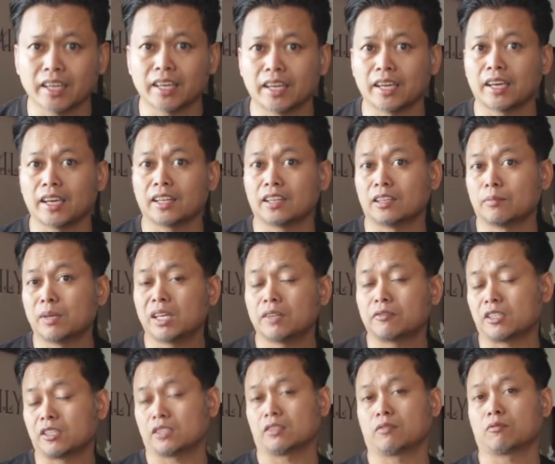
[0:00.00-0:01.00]
and the main
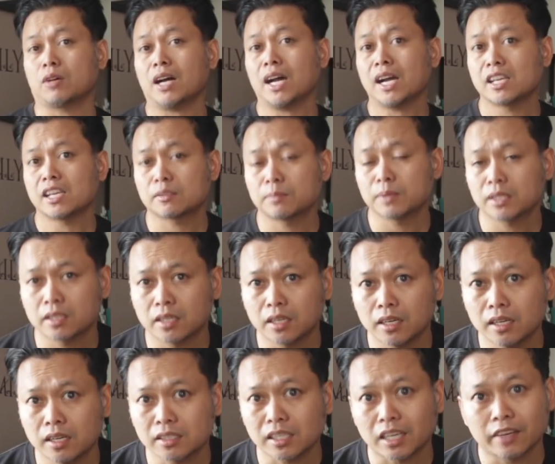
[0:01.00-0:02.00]
reason why is
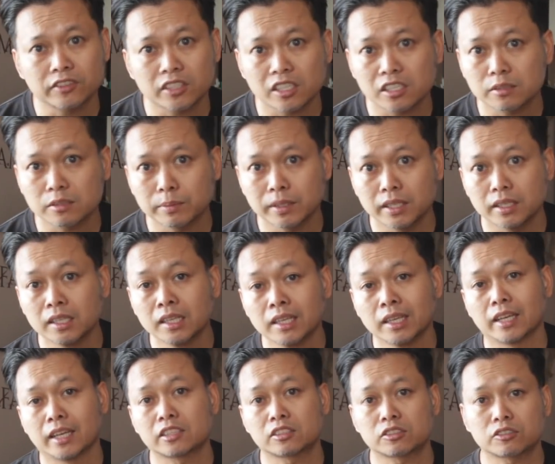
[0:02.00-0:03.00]
because I've just been
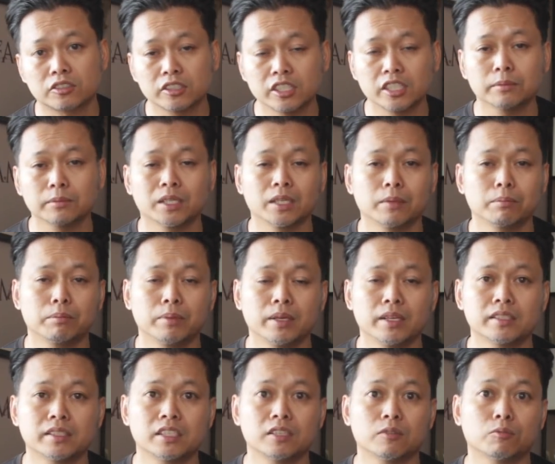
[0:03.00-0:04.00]
extremely
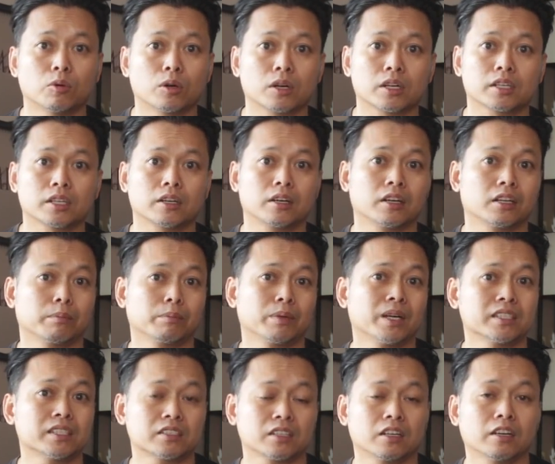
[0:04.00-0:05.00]
busy working on a
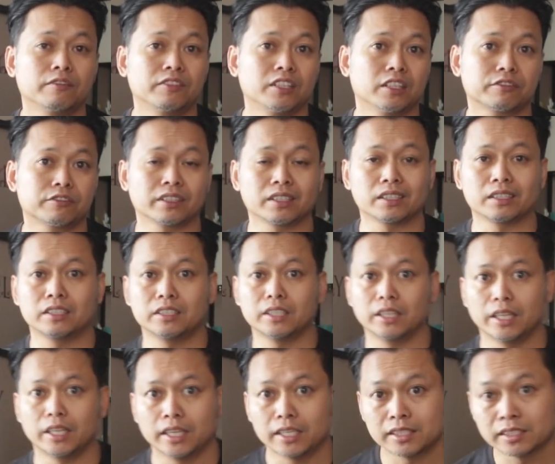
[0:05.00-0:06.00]
bunch of different
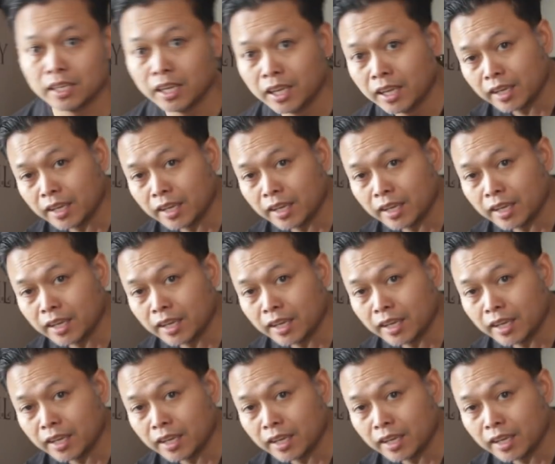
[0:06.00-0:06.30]
gigs.